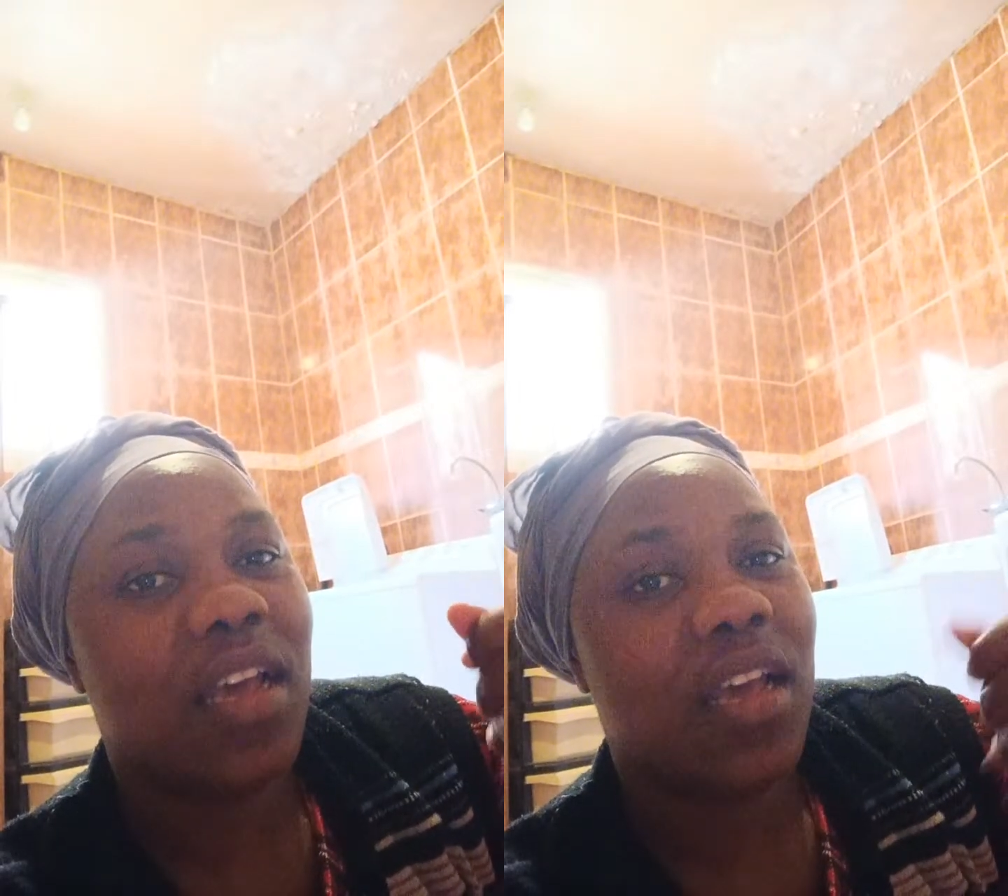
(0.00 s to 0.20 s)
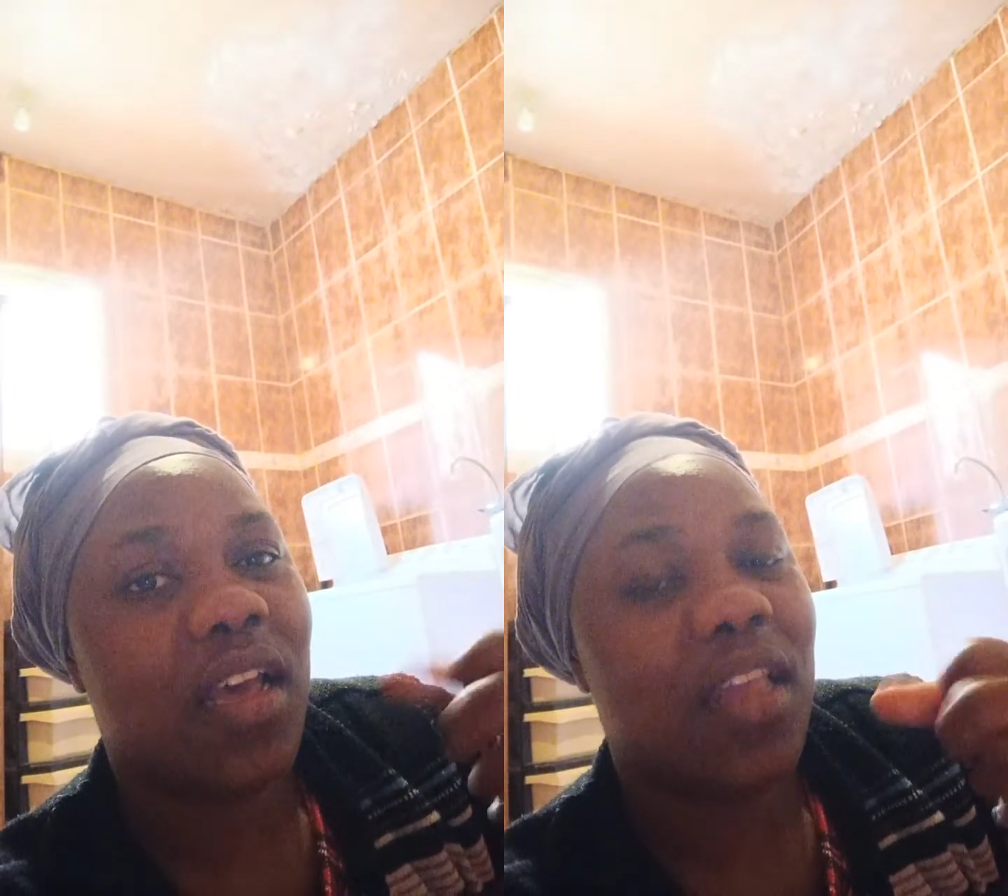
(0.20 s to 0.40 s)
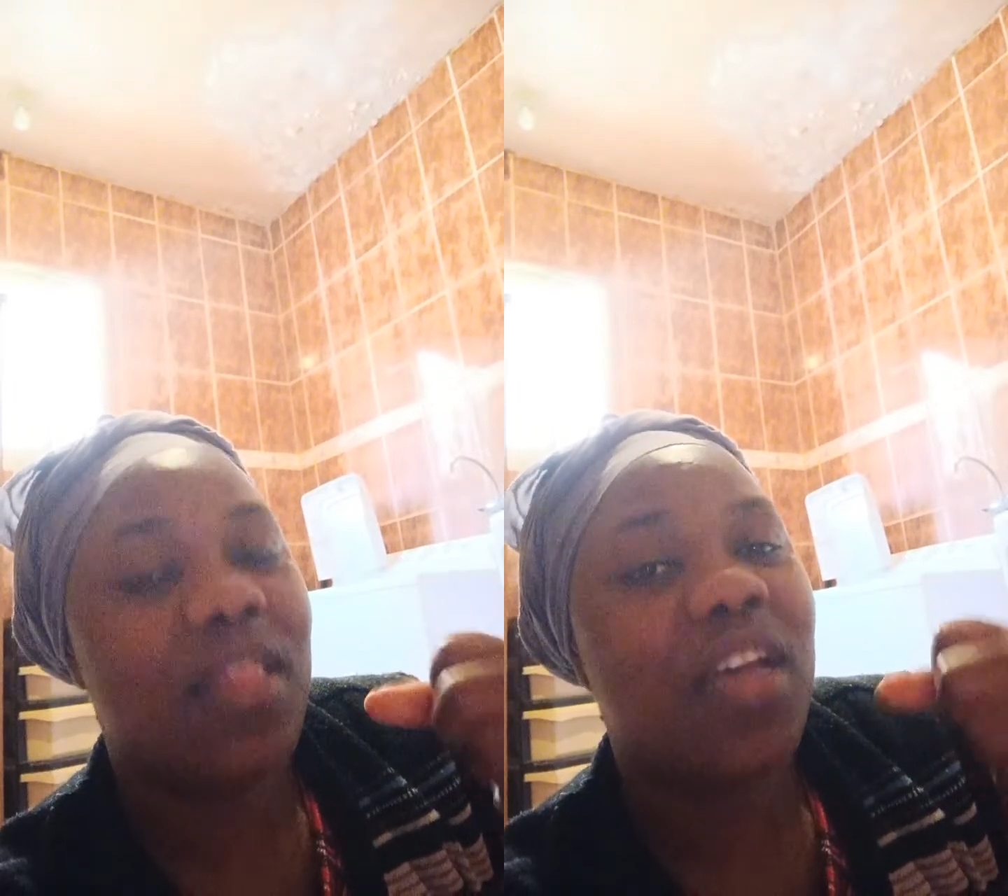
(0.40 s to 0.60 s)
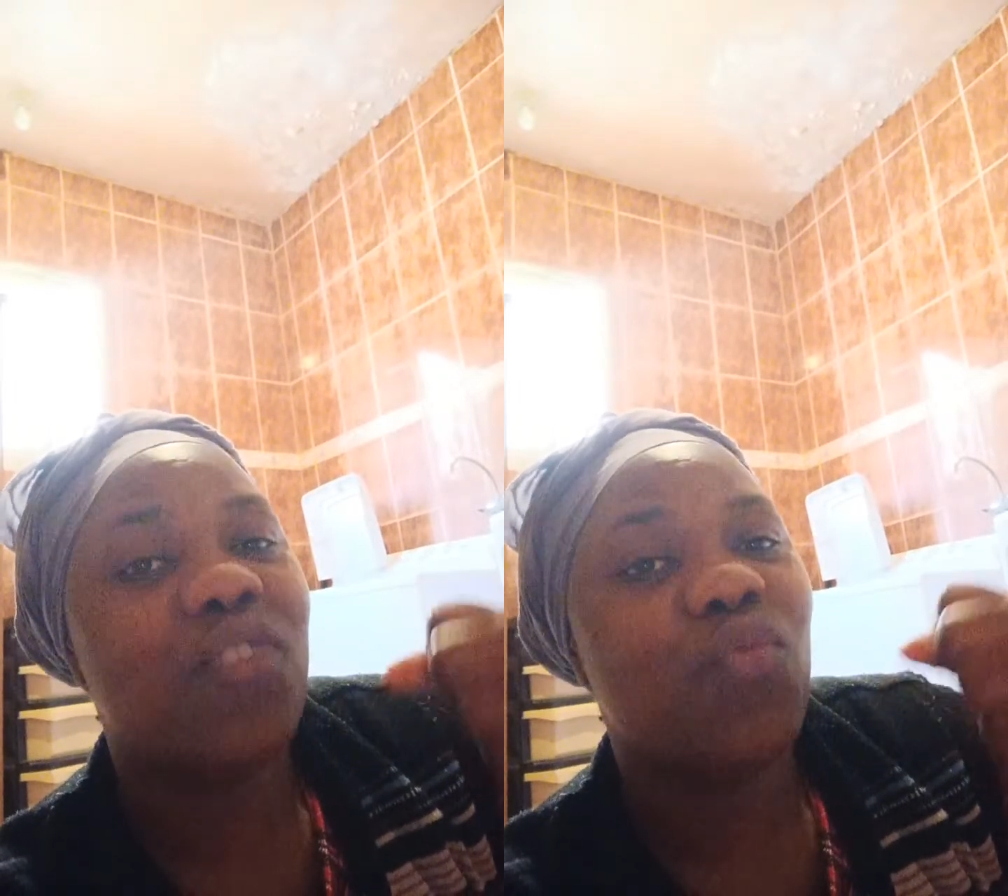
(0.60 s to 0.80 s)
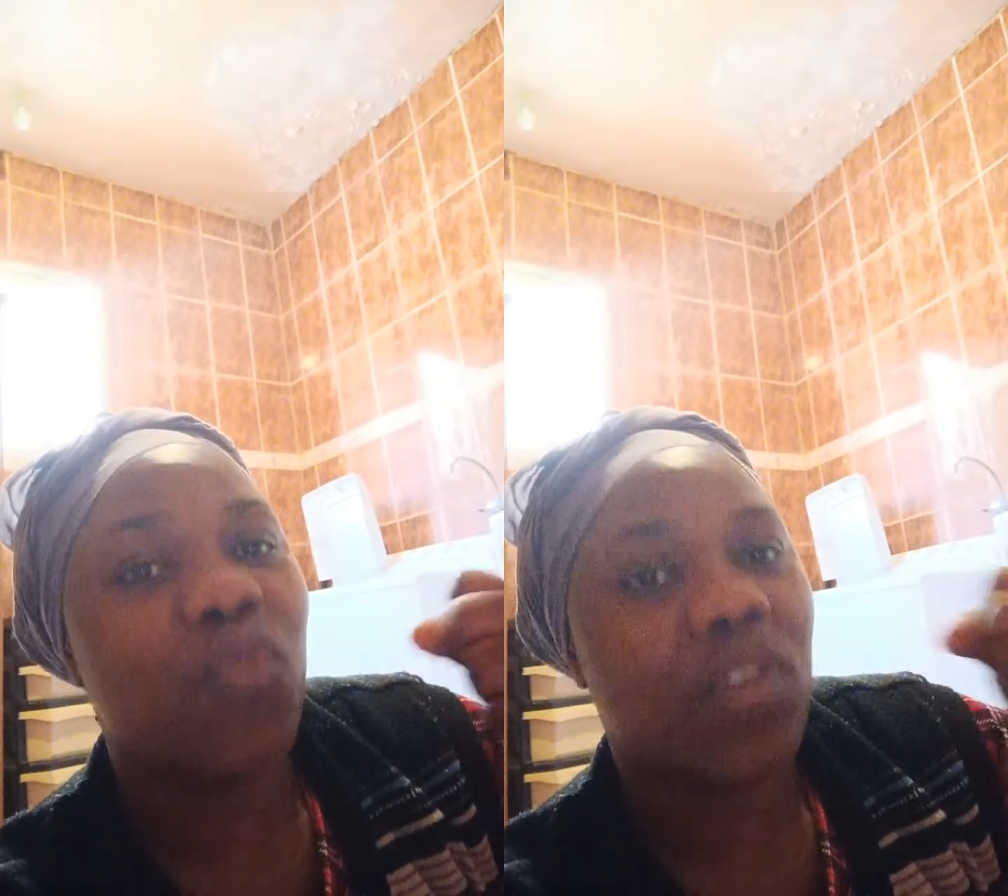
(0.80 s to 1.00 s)
that
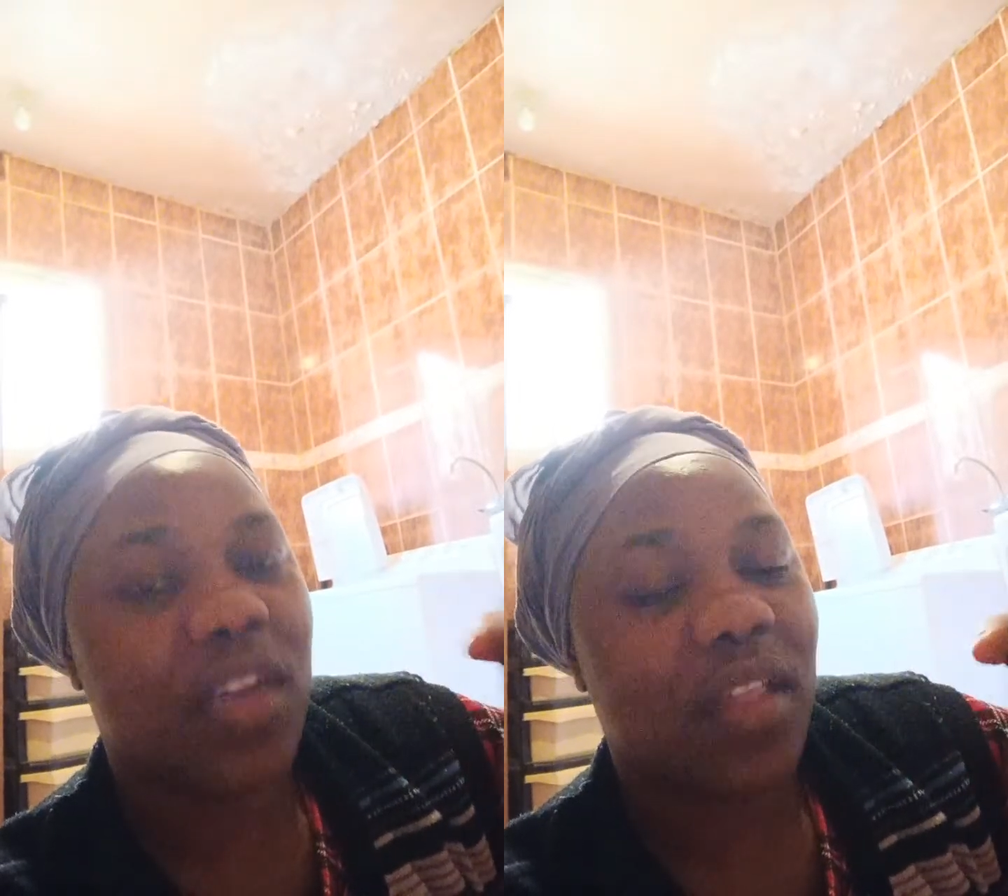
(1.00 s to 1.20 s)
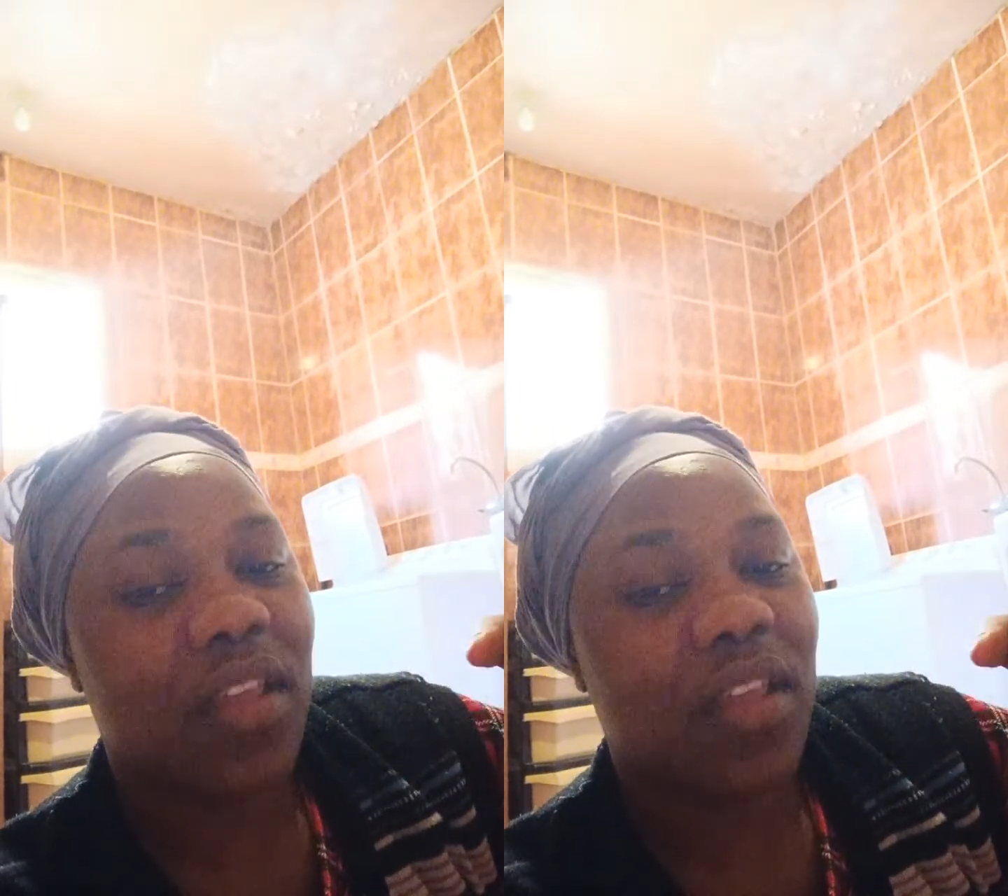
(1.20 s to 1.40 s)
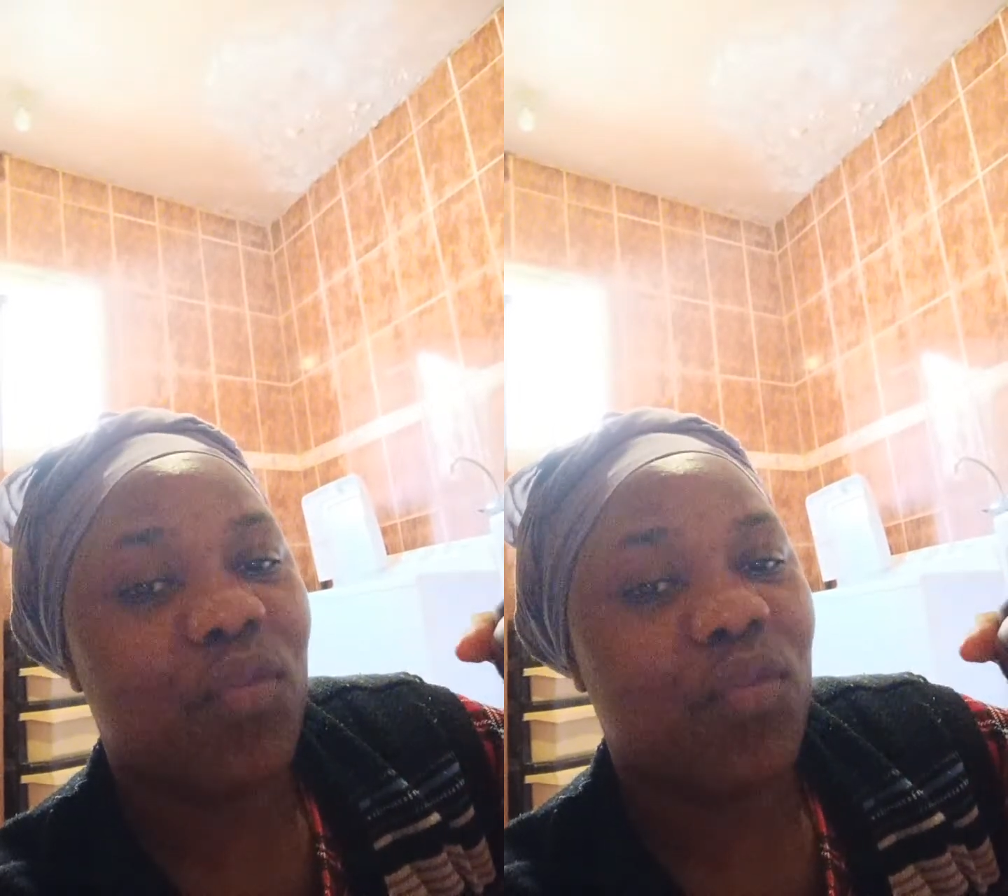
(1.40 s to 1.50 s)
water they used